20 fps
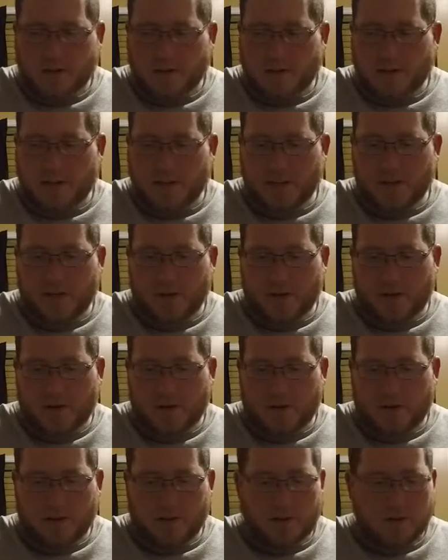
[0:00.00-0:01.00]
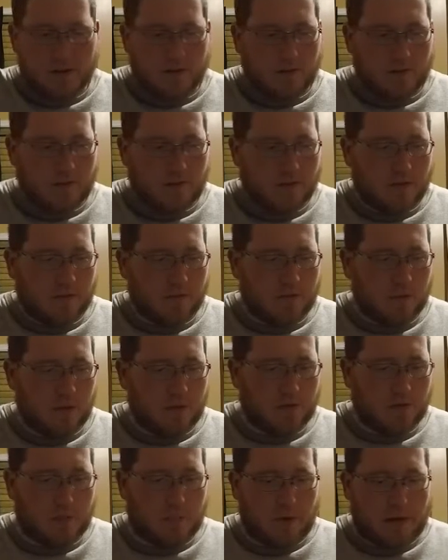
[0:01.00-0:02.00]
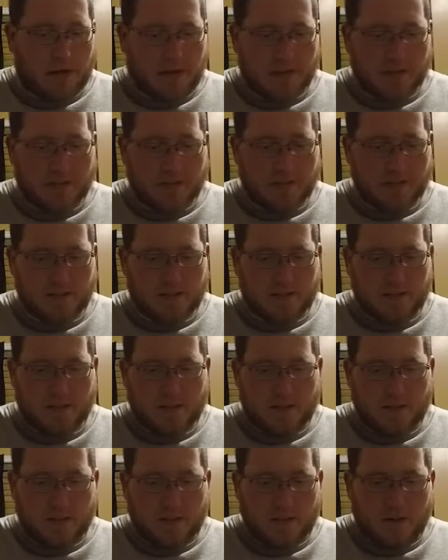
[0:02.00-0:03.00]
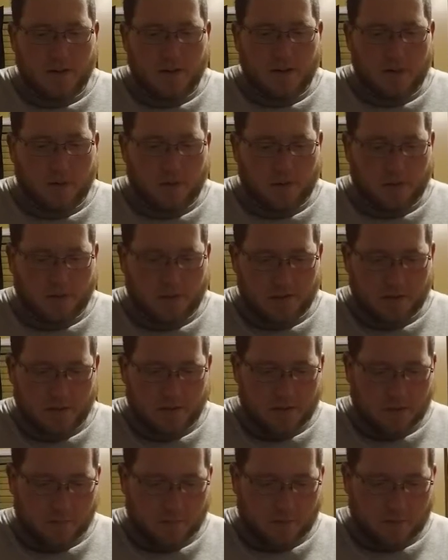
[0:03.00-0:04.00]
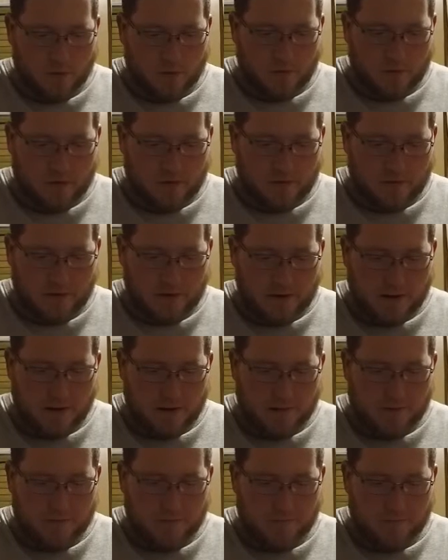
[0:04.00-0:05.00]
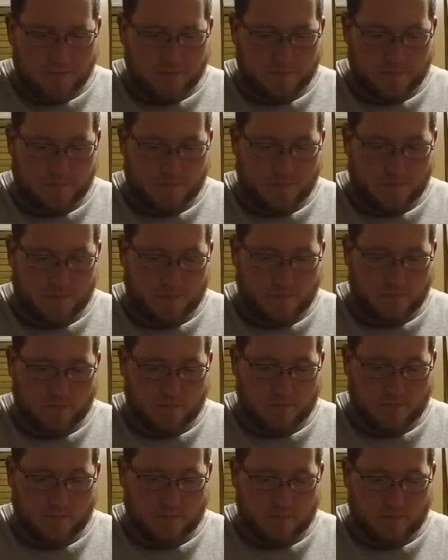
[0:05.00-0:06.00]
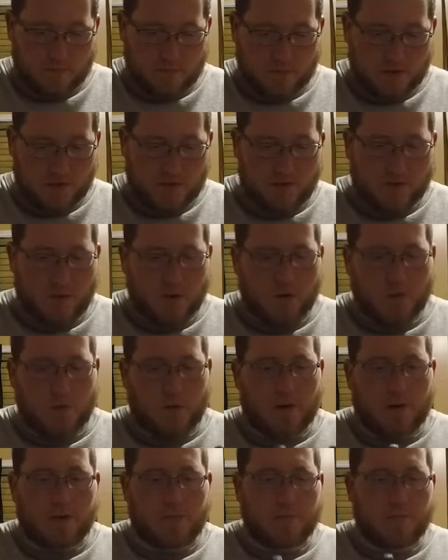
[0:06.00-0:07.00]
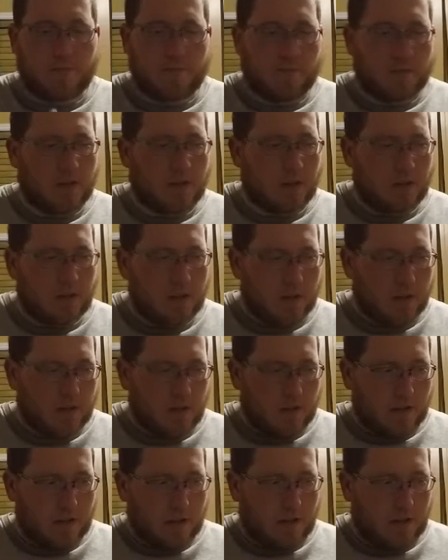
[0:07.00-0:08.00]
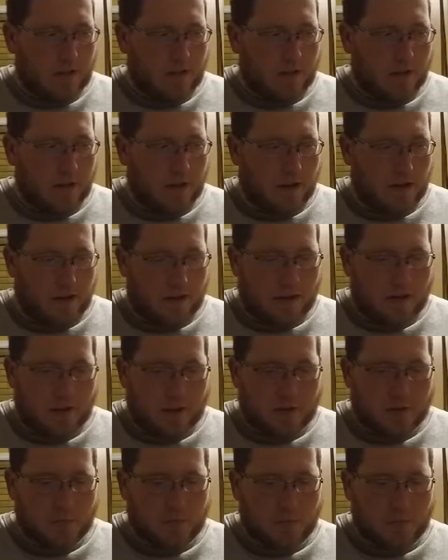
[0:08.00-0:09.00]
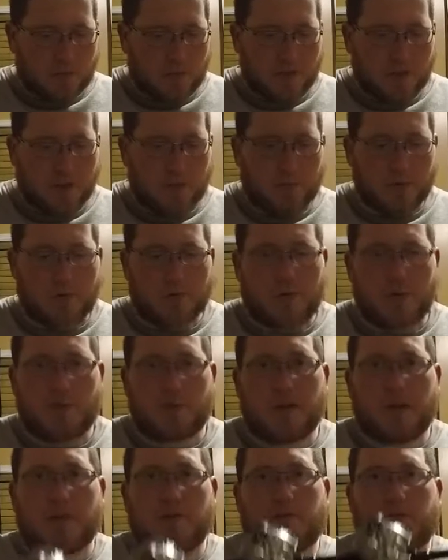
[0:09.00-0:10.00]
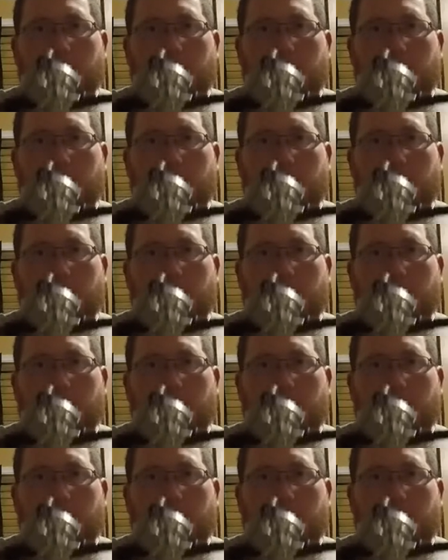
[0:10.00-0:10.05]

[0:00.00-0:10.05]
St. Croix Mojo Bass with another Pro Qualifier, 6-4-to-1, and I'll spool this up with 12-pound